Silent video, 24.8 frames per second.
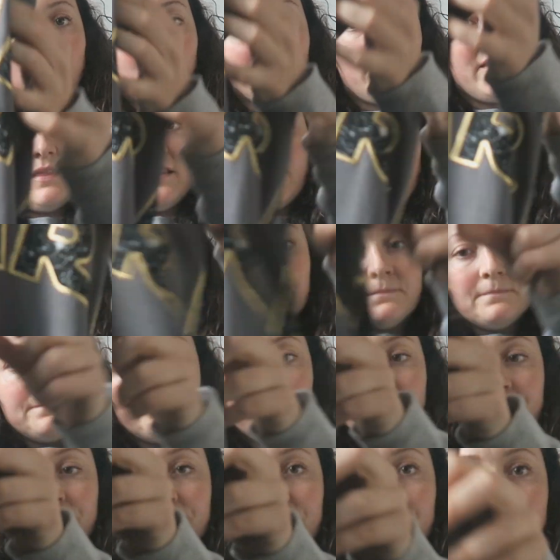and then
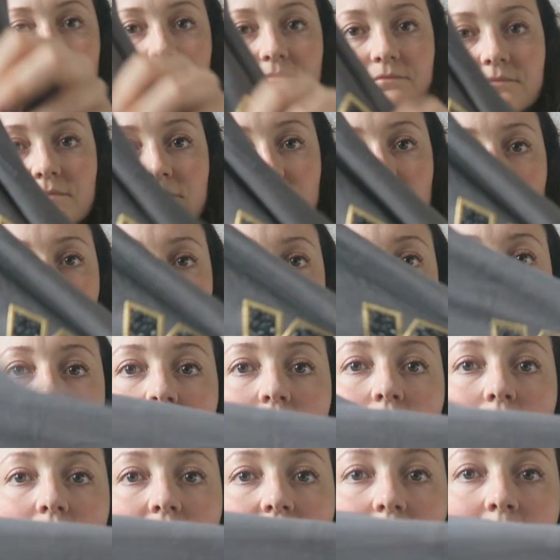
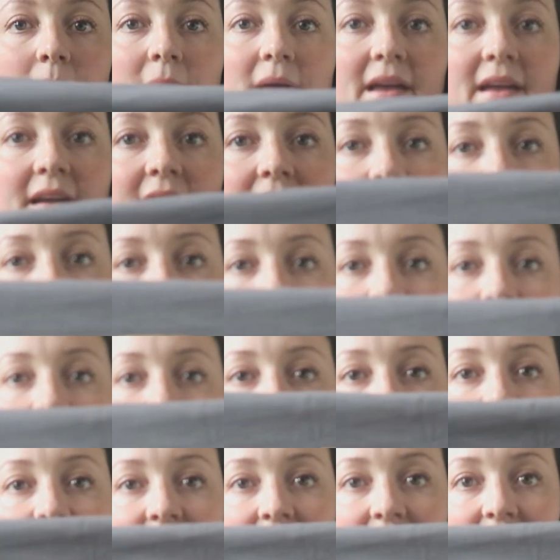on the back
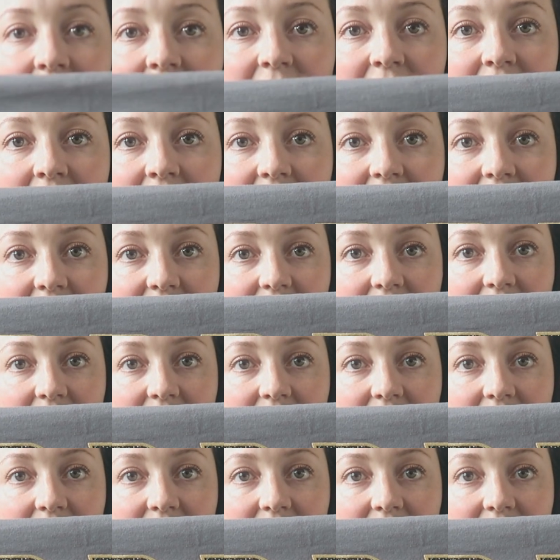it